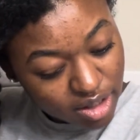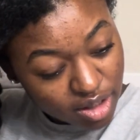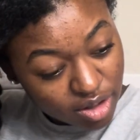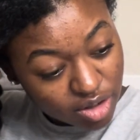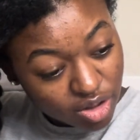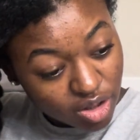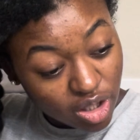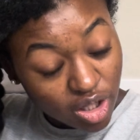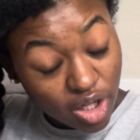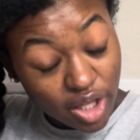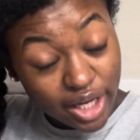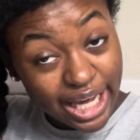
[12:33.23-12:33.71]

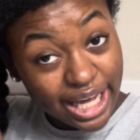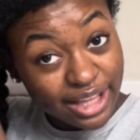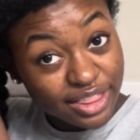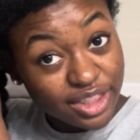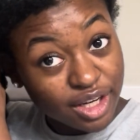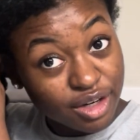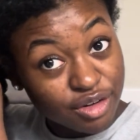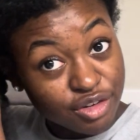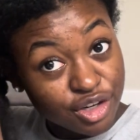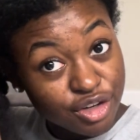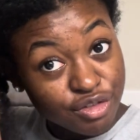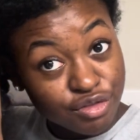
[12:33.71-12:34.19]
look at
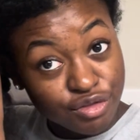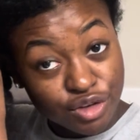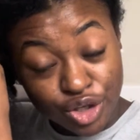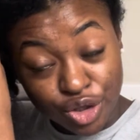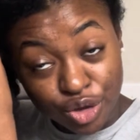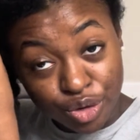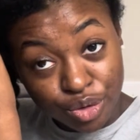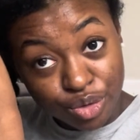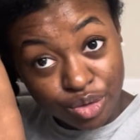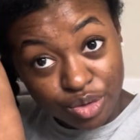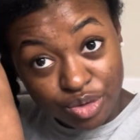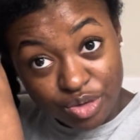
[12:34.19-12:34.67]
their
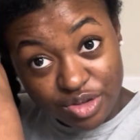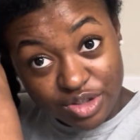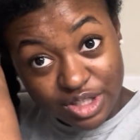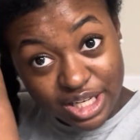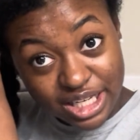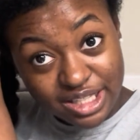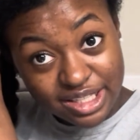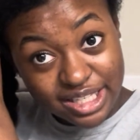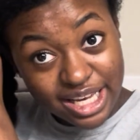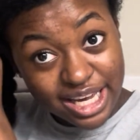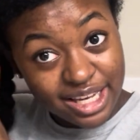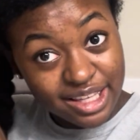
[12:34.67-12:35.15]
reviews
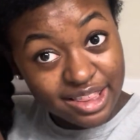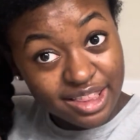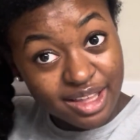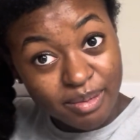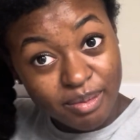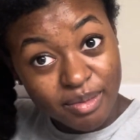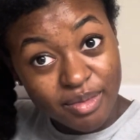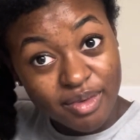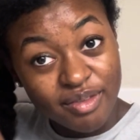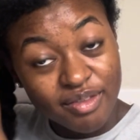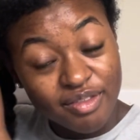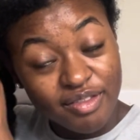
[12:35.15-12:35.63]
and take
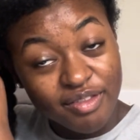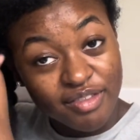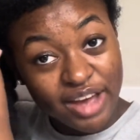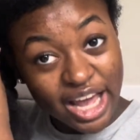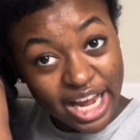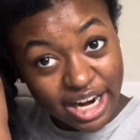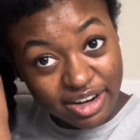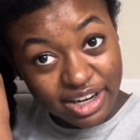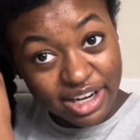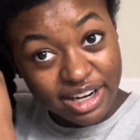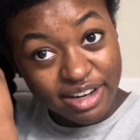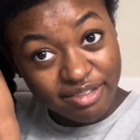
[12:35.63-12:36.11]
them
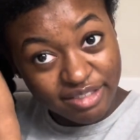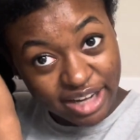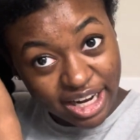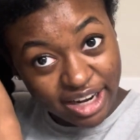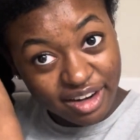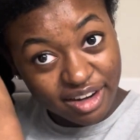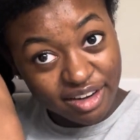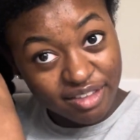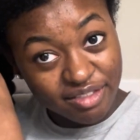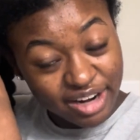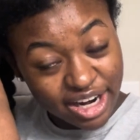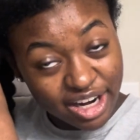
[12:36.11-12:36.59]
very,
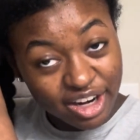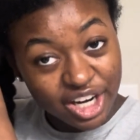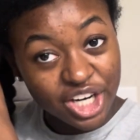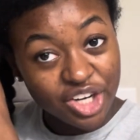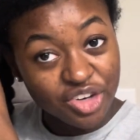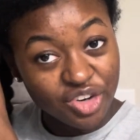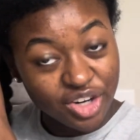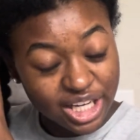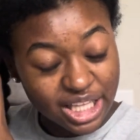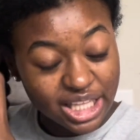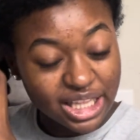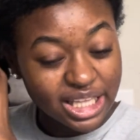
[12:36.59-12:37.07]
very, very
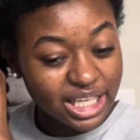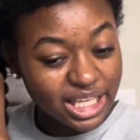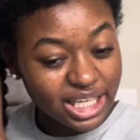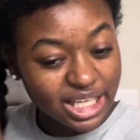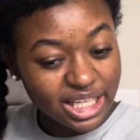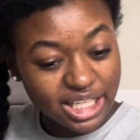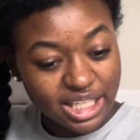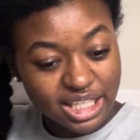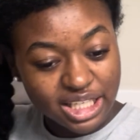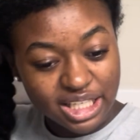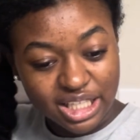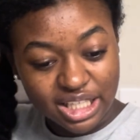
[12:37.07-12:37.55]

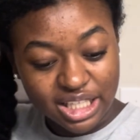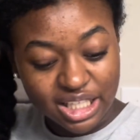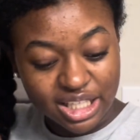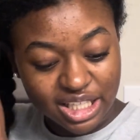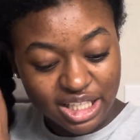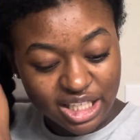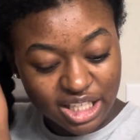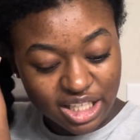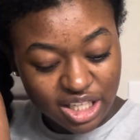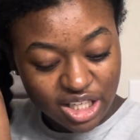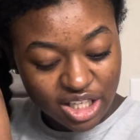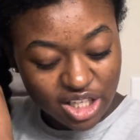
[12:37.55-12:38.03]
critically.
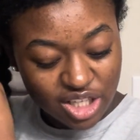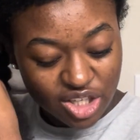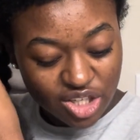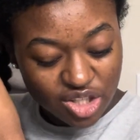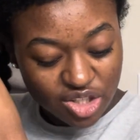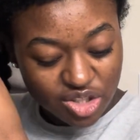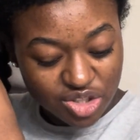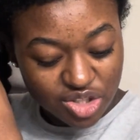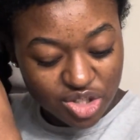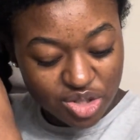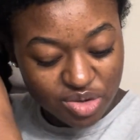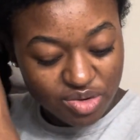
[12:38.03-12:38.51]

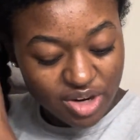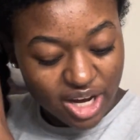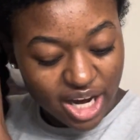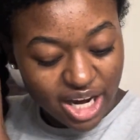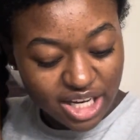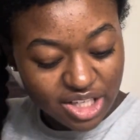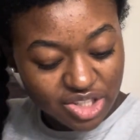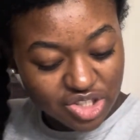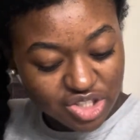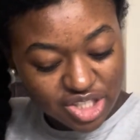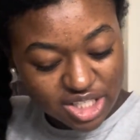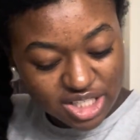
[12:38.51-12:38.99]
Do
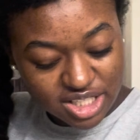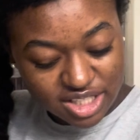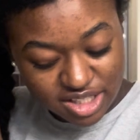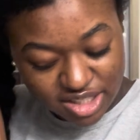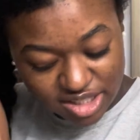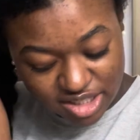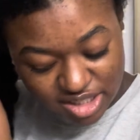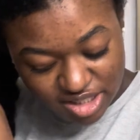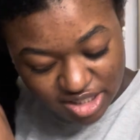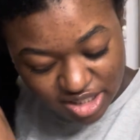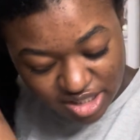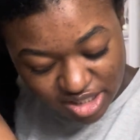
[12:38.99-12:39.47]
not
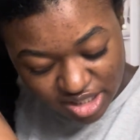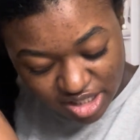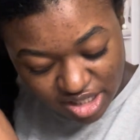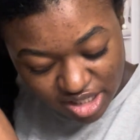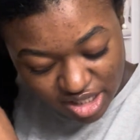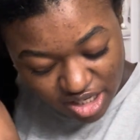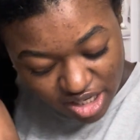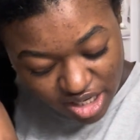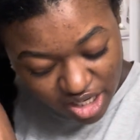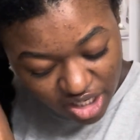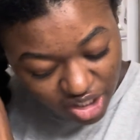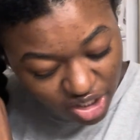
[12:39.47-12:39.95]
just
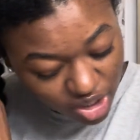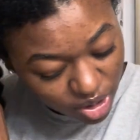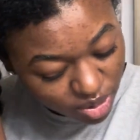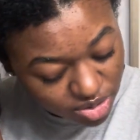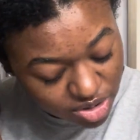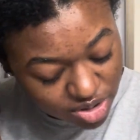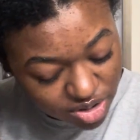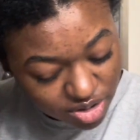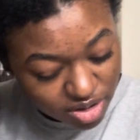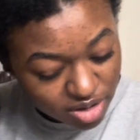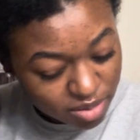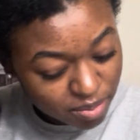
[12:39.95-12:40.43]
go
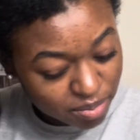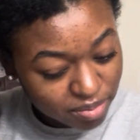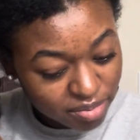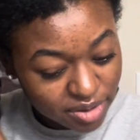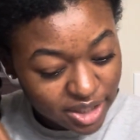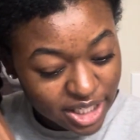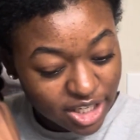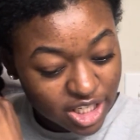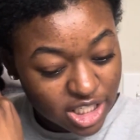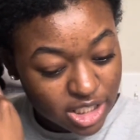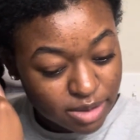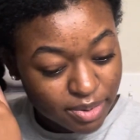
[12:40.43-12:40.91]
to the
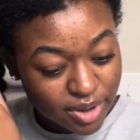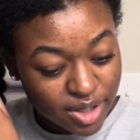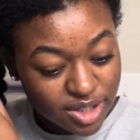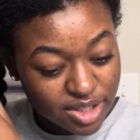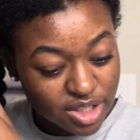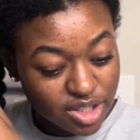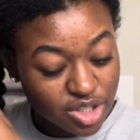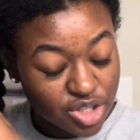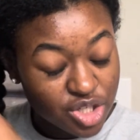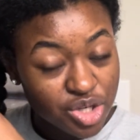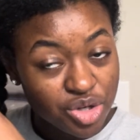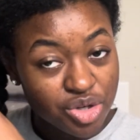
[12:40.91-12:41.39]
nearest
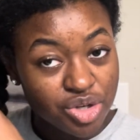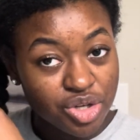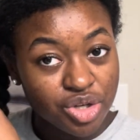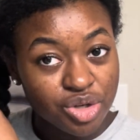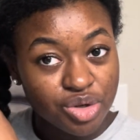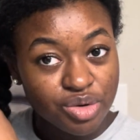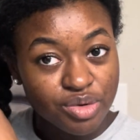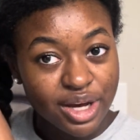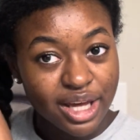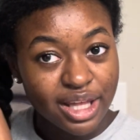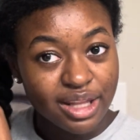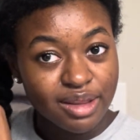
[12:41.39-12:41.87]
person to
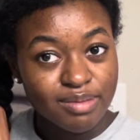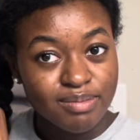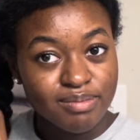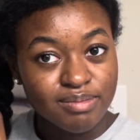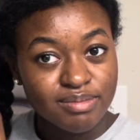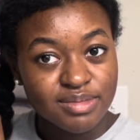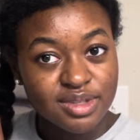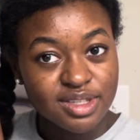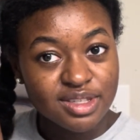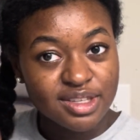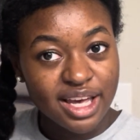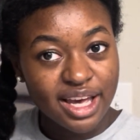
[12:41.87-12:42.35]
you
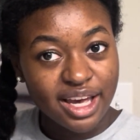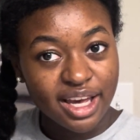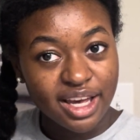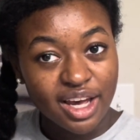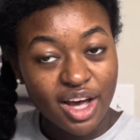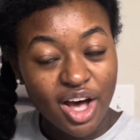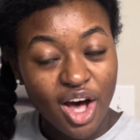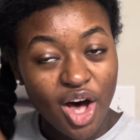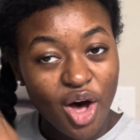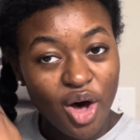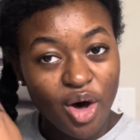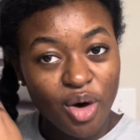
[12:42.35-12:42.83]
and
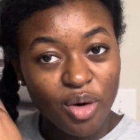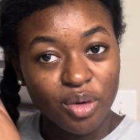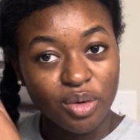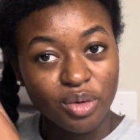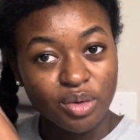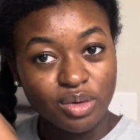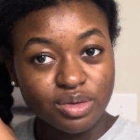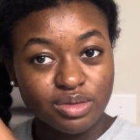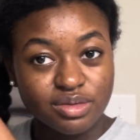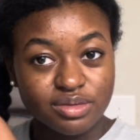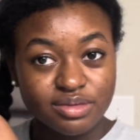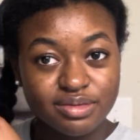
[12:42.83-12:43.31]
say,
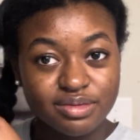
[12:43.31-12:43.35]
oh,